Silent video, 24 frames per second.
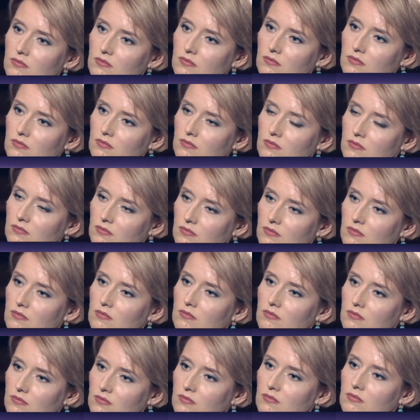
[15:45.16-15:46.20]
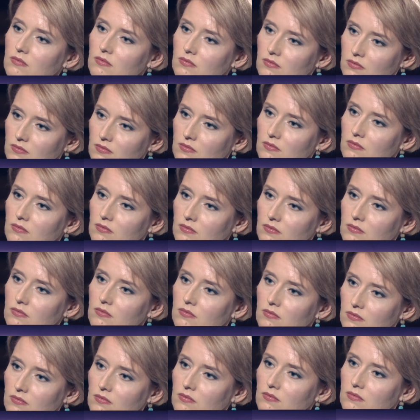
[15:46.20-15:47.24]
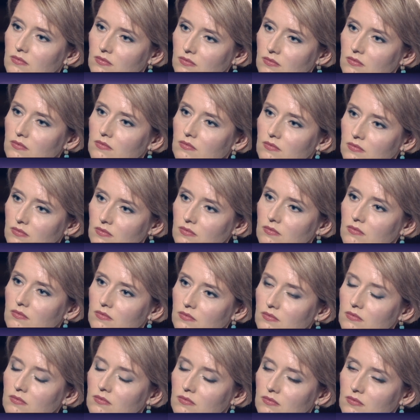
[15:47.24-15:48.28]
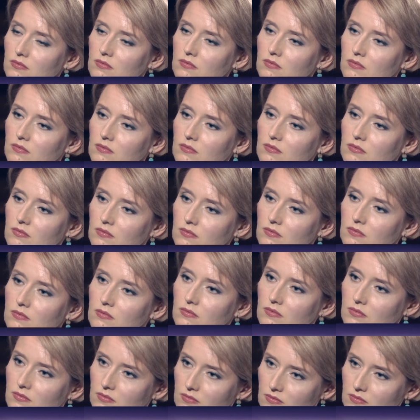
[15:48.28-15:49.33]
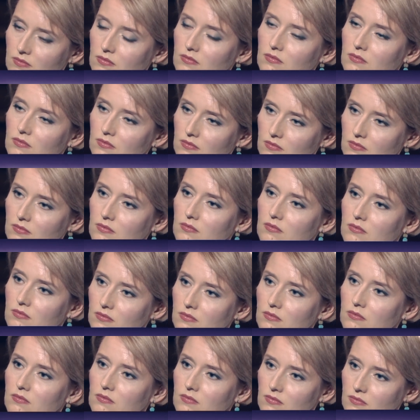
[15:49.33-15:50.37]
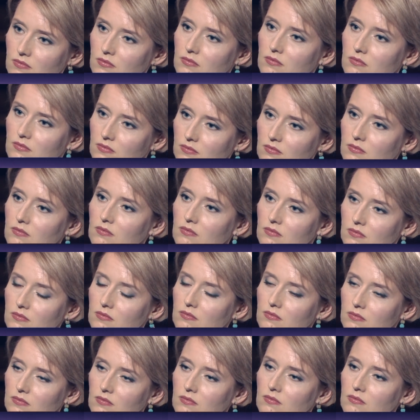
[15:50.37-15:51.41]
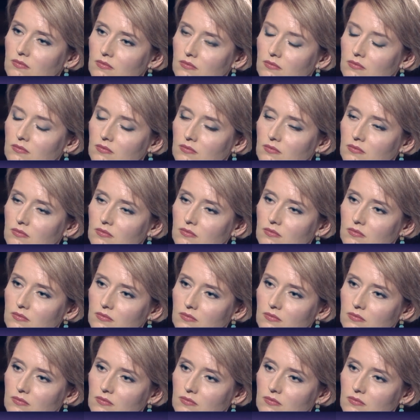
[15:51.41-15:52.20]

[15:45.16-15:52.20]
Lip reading: you are starting the conversation on a very false basis. You've lost the conversation before you even get into it.